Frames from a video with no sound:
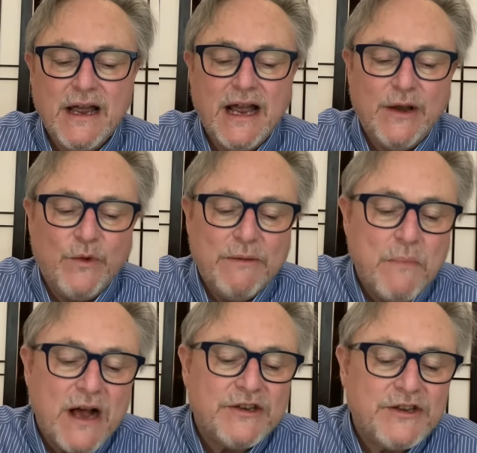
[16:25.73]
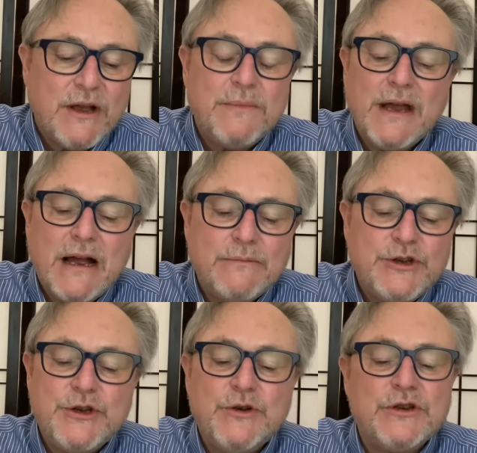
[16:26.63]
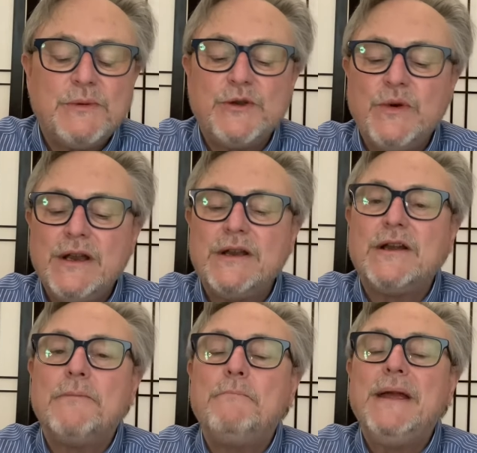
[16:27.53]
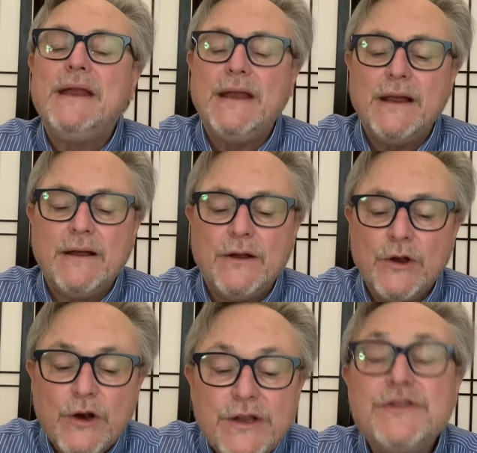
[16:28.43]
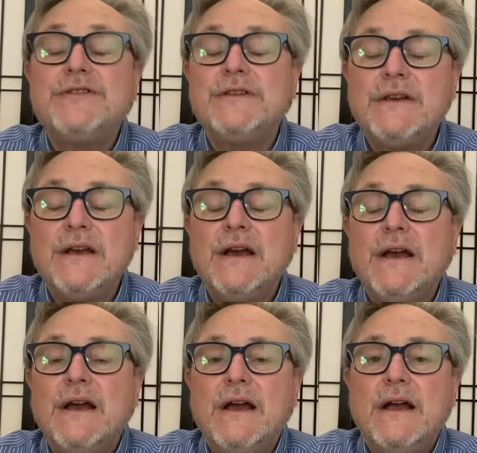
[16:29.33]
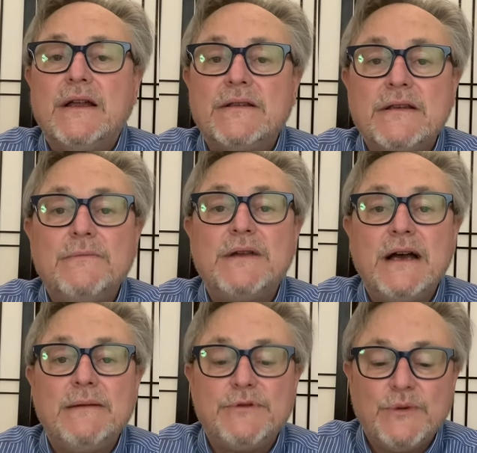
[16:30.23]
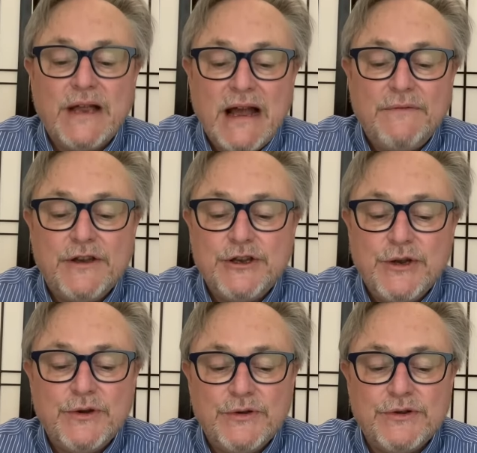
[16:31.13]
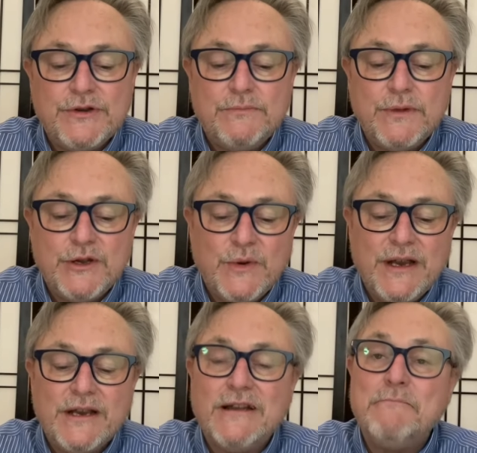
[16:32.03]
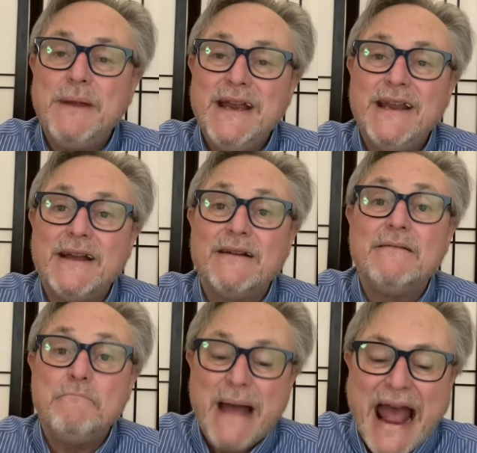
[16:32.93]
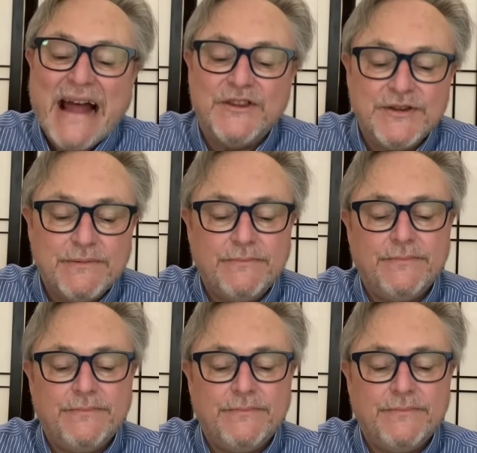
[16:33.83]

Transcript: and we must sometimes choose between competing goods, and sometimes we have to choose between competing bads.